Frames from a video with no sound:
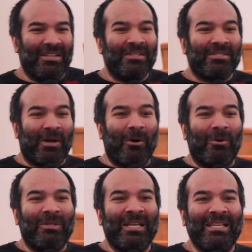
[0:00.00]

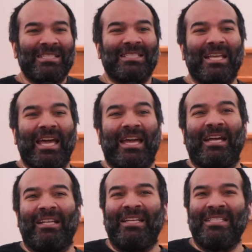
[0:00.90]
So, needless to say,
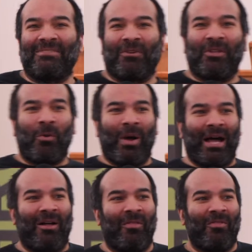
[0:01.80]
at least for a little
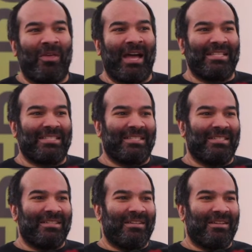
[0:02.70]
while, that
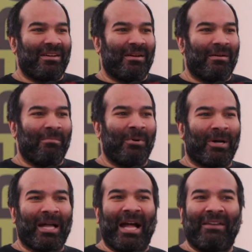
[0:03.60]

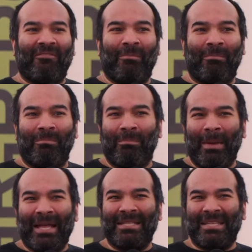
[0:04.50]
put kind of a
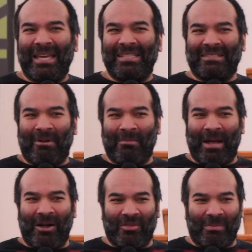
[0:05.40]
bad taste in my
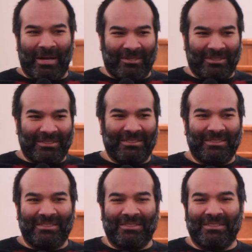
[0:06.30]
mouth about
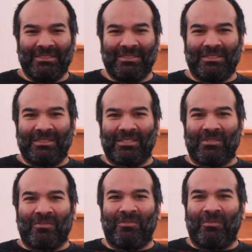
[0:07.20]

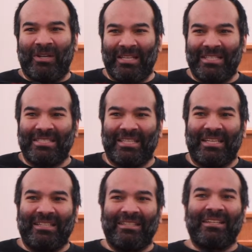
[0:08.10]

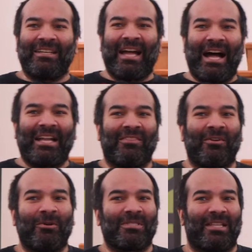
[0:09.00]
religion, God, and
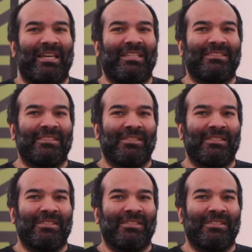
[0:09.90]
those things.